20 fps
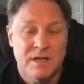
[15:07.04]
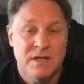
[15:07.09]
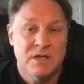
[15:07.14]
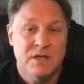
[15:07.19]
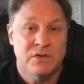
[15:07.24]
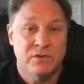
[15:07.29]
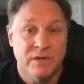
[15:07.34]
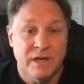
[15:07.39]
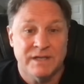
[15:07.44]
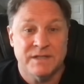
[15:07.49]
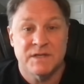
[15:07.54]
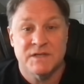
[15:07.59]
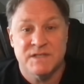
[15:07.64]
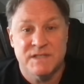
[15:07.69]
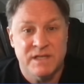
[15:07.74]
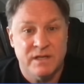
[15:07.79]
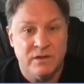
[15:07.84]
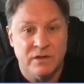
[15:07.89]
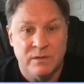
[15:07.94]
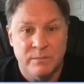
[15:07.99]
You'd like to see
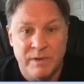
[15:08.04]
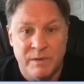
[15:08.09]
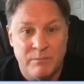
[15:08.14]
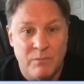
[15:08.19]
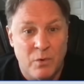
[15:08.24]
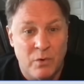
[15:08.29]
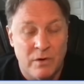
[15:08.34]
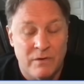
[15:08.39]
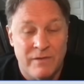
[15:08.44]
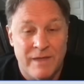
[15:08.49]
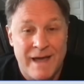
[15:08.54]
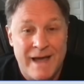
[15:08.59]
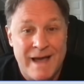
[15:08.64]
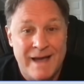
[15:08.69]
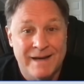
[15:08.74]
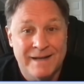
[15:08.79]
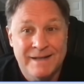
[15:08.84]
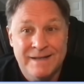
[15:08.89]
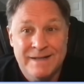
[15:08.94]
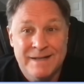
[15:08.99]
a little bit more of
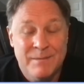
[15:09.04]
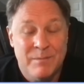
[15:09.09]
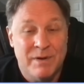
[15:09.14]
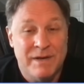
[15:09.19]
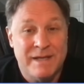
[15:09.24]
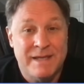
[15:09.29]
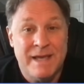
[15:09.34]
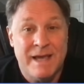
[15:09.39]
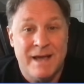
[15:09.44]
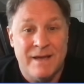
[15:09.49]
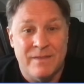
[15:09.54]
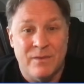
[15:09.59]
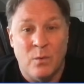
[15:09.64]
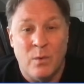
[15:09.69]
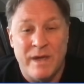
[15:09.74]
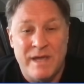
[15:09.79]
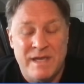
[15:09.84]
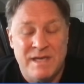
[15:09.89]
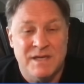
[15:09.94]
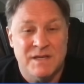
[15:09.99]
that. But again, the
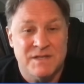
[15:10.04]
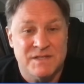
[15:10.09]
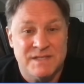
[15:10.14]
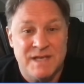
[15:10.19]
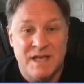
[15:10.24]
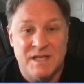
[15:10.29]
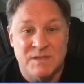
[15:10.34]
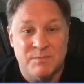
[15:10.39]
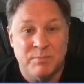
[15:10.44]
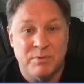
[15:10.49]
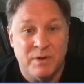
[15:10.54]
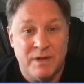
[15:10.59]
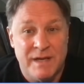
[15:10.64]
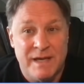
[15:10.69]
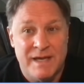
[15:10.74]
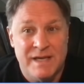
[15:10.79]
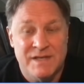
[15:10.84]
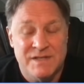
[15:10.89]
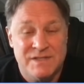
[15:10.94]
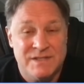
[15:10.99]
way he extends
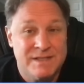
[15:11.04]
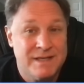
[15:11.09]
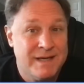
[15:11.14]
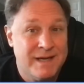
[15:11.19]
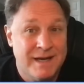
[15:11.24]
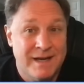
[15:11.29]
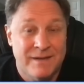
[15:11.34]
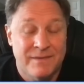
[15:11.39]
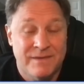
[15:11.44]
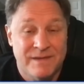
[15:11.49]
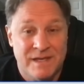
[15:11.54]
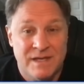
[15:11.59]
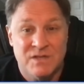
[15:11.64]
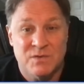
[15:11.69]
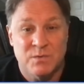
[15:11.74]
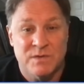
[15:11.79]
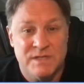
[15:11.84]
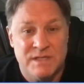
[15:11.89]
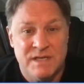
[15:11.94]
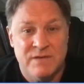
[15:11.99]
plays, uh, his
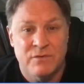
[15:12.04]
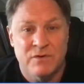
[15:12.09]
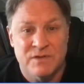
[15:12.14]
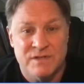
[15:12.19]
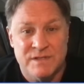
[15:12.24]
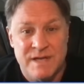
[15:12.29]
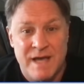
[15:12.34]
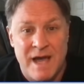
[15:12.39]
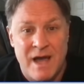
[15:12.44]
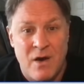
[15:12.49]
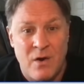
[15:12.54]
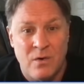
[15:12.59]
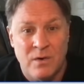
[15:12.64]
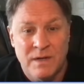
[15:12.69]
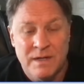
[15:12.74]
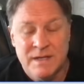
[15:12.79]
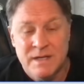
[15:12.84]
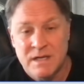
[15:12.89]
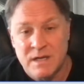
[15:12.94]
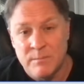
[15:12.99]
receivers now
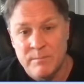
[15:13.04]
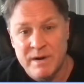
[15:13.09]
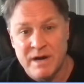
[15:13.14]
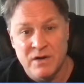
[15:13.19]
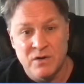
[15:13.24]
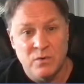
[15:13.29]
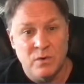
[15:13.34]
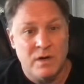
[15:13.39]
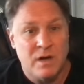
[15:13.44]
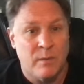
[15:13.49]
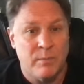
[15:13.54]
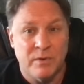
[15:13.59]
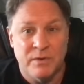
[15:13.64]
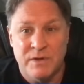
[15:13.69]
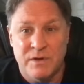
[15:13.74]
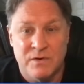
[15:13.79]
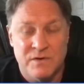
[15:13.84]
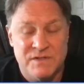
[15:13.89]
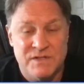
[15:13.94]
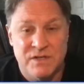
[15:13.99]
compared to a couple of
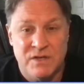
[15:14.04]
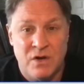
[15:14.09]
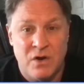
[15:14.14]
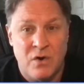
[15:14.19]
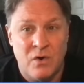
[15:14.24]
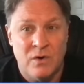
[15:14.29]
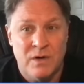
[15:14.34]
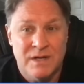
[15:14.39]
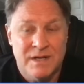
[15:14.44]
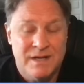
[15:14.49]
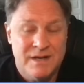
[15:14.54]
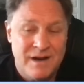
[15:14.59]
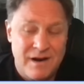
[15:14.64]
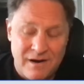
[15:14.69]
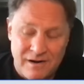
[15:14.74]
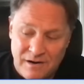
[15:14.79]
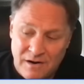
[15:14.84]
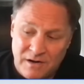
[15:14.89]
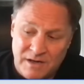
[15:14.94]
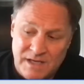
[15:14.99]
years ago
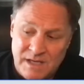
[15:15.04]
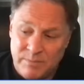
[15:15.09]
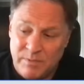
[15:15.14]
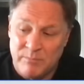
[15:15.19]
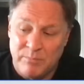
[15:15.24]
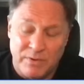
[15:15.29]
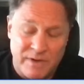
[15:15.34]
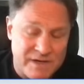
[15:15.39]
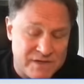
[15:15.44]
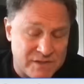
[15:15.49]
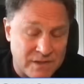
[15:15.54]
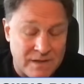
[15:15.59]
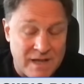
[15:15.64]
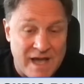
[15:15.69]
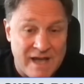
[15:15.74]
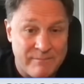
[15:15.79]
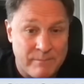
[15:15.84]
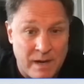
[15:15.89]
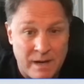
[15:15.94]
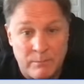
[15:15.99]
are, are, keeping plays
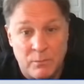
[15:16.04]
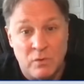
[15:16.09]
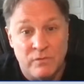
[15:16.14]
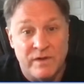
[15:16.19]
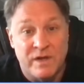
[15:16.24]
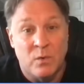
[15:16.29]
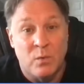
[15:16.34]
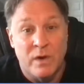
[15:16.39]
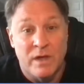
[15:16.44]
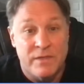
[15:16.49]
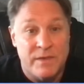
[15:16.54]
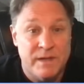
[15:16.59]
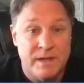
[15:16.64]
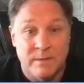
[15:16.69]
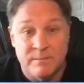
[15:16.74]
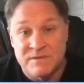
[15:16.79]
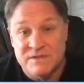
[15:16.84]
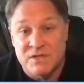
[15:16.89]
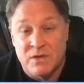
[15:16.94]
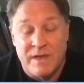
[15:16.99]
alive by moving with him.
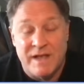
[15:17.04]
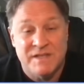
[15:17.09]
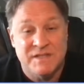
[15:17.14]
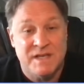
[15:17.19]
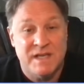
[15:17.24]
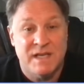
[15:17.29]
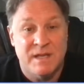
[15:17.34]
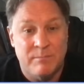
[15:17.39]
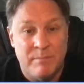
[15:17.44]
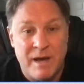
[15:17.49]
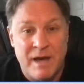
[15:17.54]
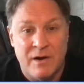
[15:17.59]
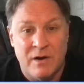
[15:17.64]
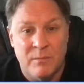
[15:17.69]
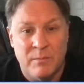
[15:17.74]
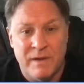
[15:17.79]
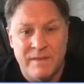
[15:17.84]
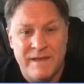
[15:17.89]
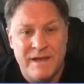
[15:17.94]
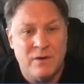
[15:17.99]
So that's getting better,
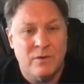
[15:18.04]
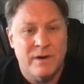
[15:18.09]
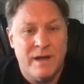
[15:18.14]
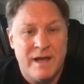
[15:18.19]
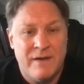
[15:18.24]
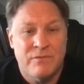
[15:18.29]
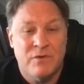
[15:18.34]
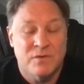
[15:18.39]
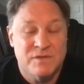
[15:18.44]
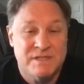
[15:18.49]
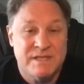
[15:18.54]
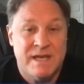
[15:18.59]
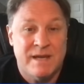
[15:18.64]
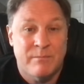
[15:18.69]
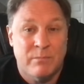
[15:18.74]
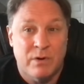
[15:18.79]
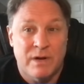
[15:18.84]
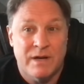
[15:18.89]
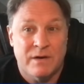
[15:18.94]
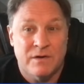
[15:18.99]
but they don't have those game
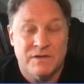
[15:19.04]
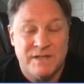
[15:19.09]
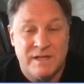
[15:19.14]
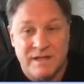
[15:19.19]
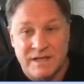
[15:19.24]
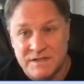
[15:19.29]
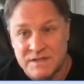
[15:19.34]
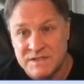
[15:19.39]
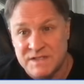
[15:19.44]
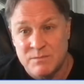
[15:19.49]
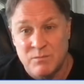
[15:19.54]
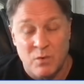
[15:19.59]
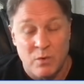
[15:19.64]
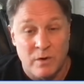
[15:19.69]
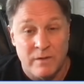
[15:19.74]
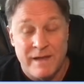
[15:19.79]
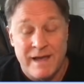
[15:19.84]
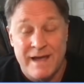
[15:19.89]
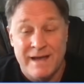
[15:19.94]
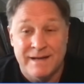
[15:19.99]
breakers. I'd like to see more of
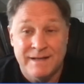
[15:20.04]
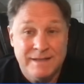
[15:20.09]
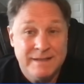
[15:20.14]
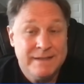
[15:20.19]
that.